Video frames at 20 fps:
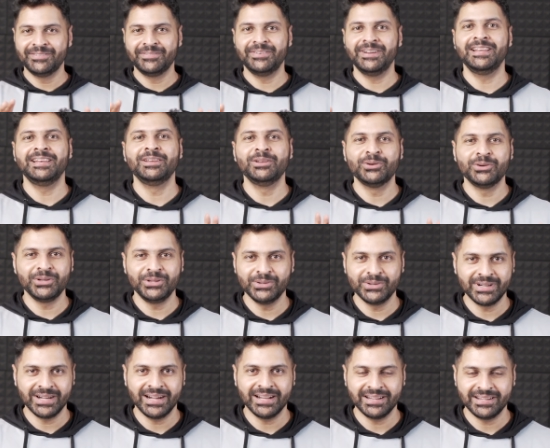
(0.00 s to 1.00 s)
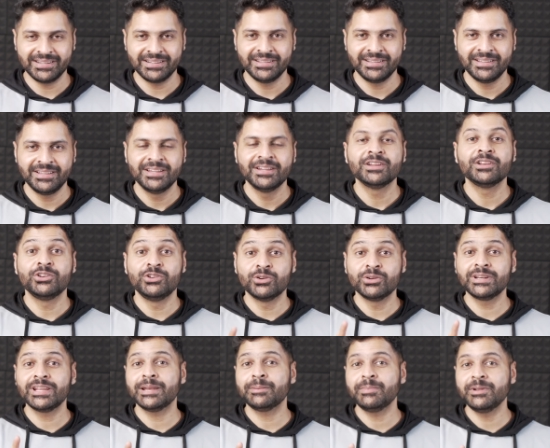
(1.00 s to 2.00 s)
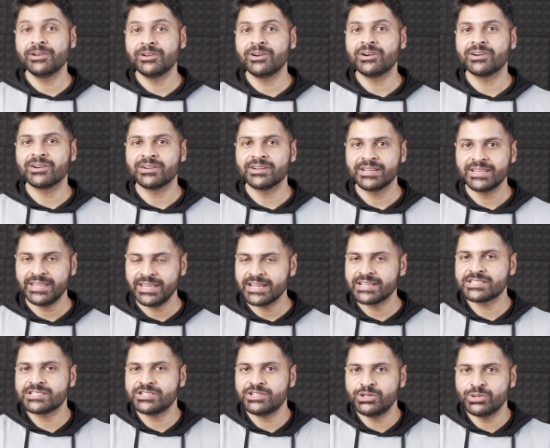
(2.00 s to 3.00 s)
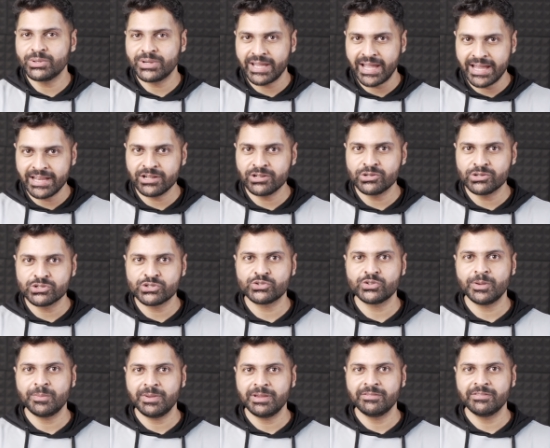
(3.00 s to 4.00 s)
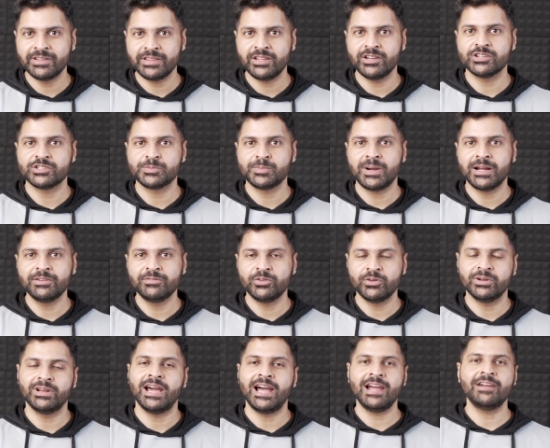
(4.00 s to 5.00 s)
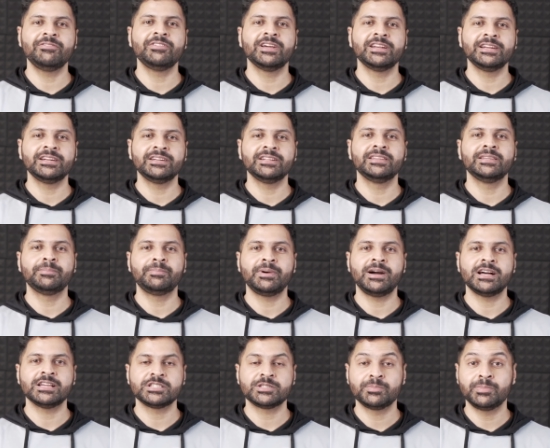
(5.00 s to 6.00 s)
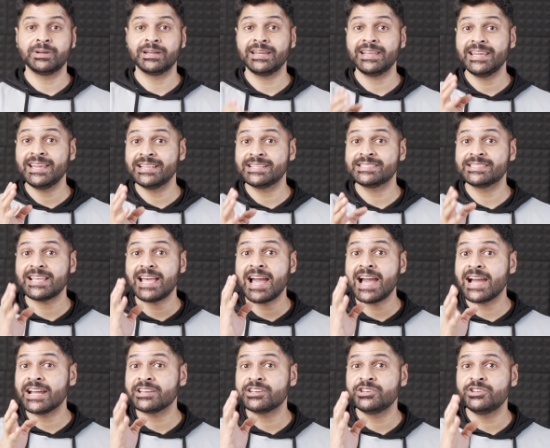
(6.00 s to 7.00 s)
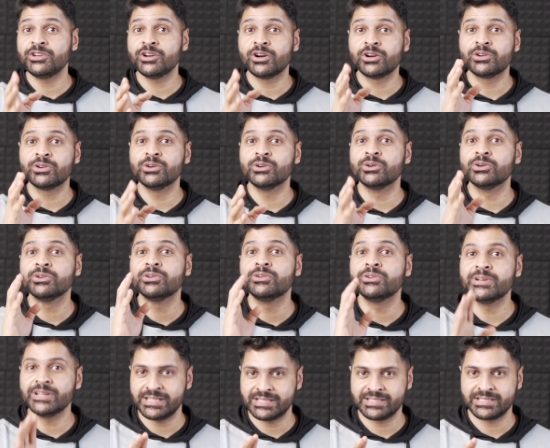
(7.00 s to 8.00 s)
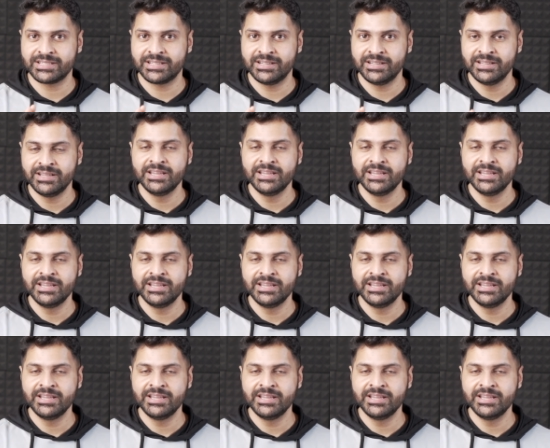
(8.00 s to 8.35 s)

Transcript: Well, no, you can't. Don't get me wrong. Yes, you can go swimming with your smartphone. I've done it in the past, but it's at your own risk.